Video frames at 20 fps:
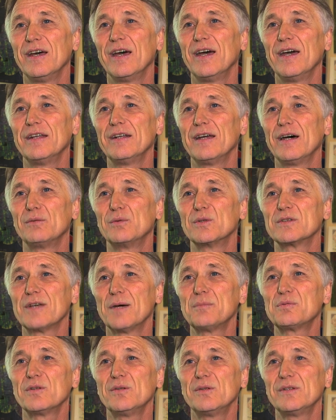and I was
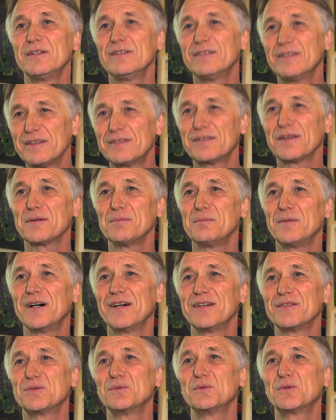absolutely
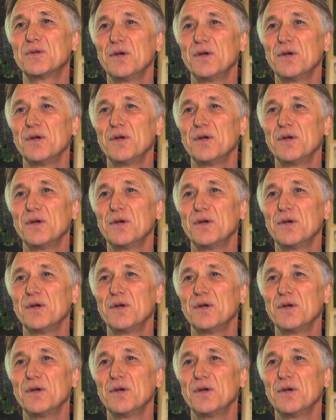determined to